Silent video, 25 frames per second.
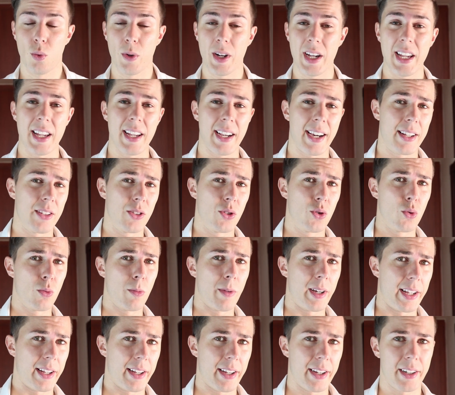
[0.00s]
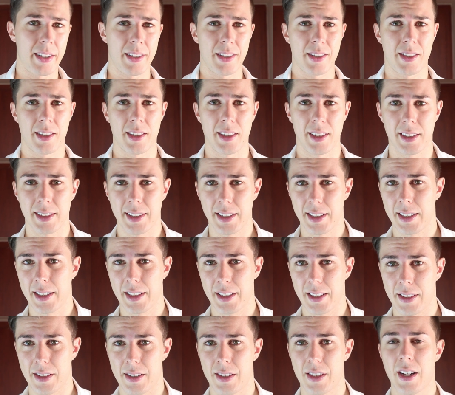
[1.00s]
way I do my hairstyle
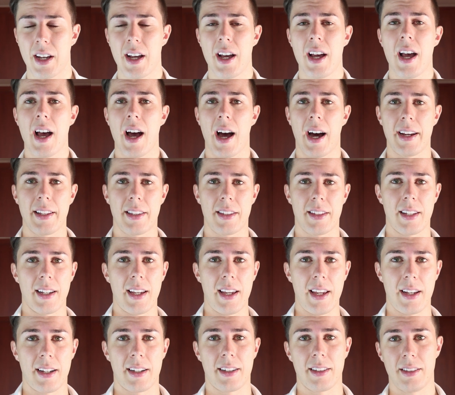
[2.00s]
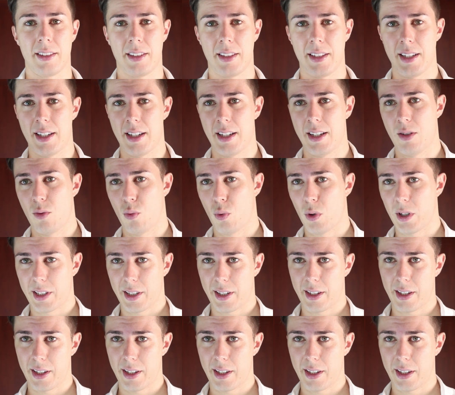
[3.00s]
is I take the wet